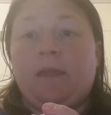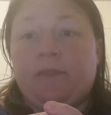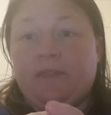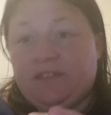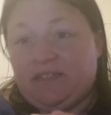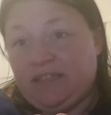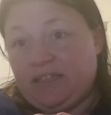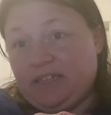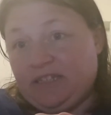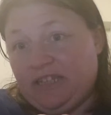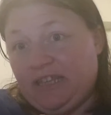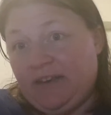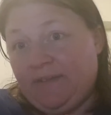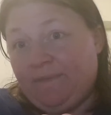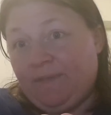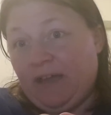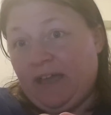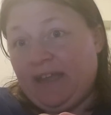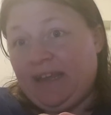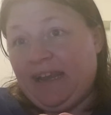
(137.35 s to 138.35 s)
This
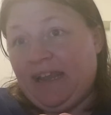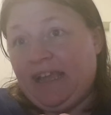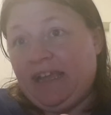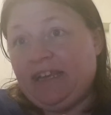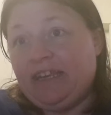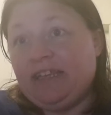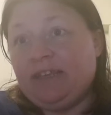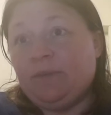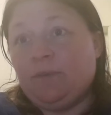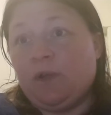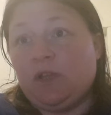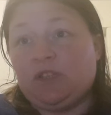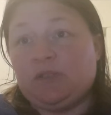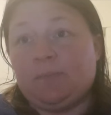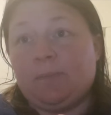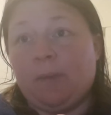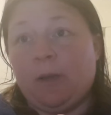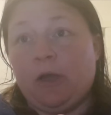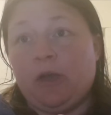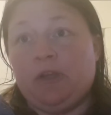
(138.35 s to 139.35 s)
unidentified lady
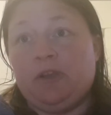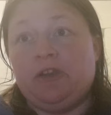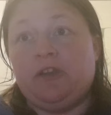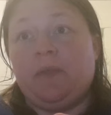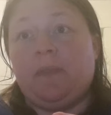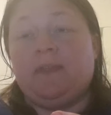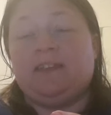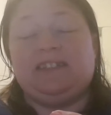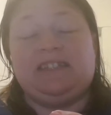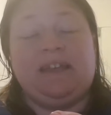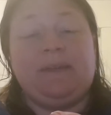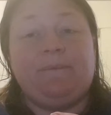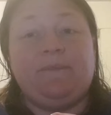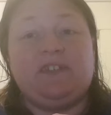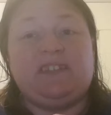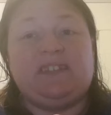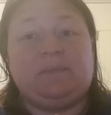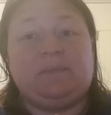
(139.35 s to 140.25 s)
was murdered on the 10th of